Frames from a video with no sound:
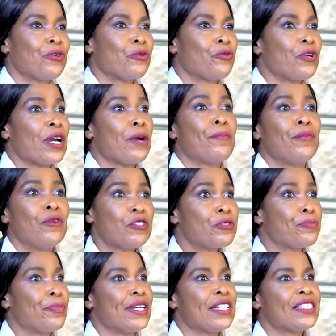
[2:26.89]
we are most
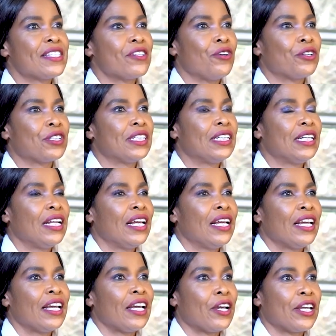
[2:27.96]
based on
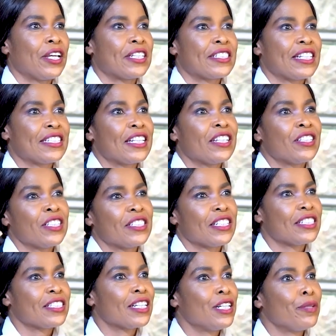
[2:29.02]
a
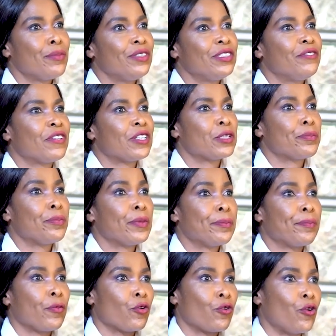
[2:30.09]
Sustainable
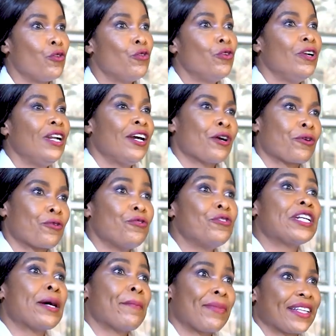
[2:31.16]
Development Goal
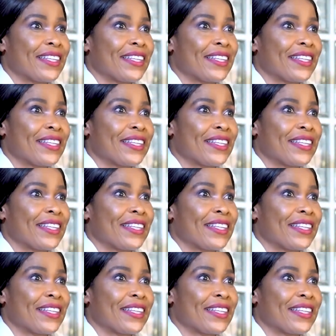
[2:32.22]
number